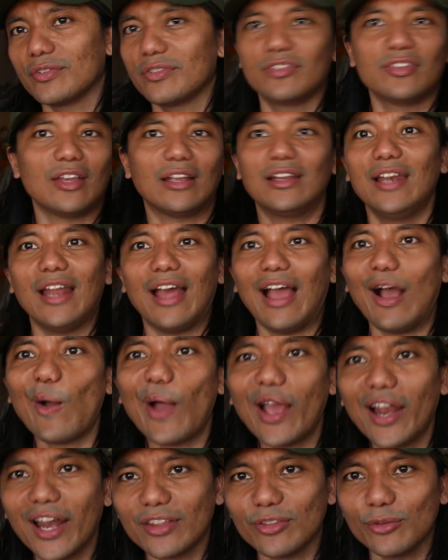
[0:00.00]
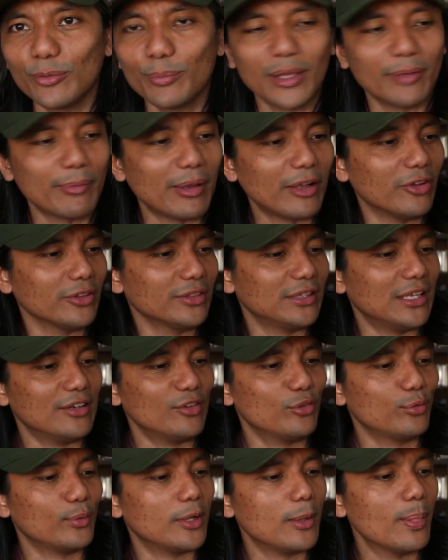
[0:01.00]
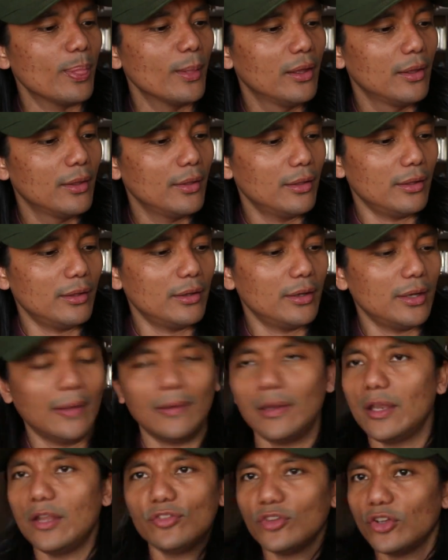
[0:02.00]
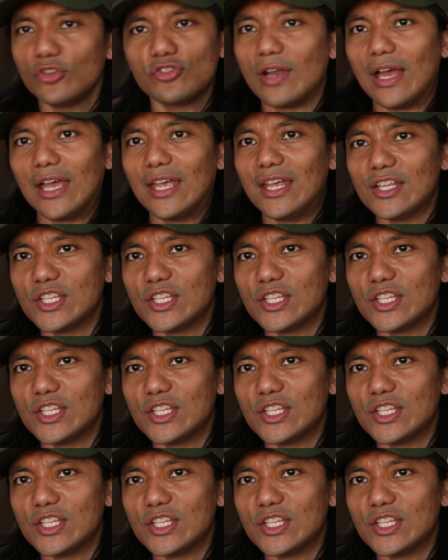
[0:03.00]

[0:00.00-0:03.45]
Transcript: exactly like how I like to make my content as well. It's not dry.